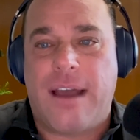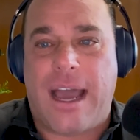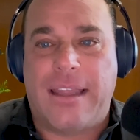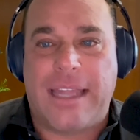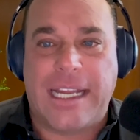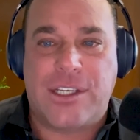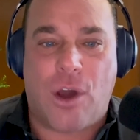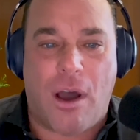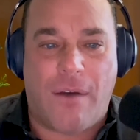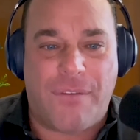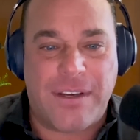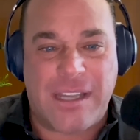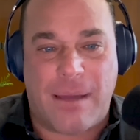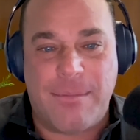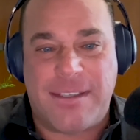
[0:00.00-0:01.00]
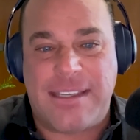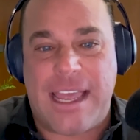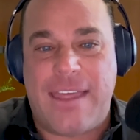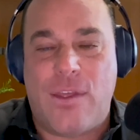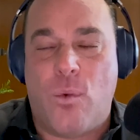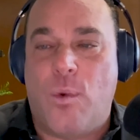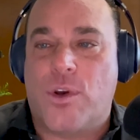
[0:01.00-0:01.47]
I like to oftentimes
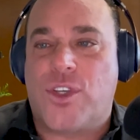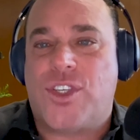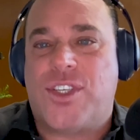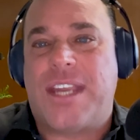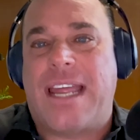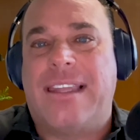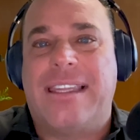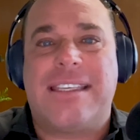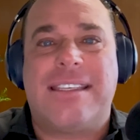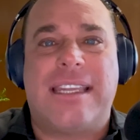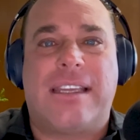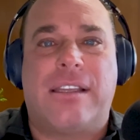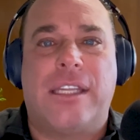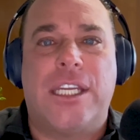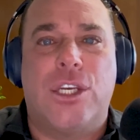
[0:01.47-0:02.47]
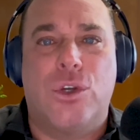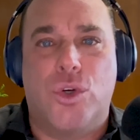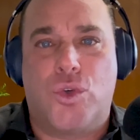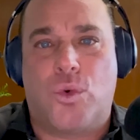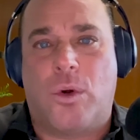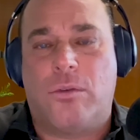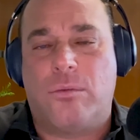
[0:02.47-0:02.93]
say that we're stylistically
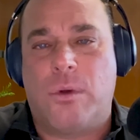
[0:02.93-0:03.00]
neutral.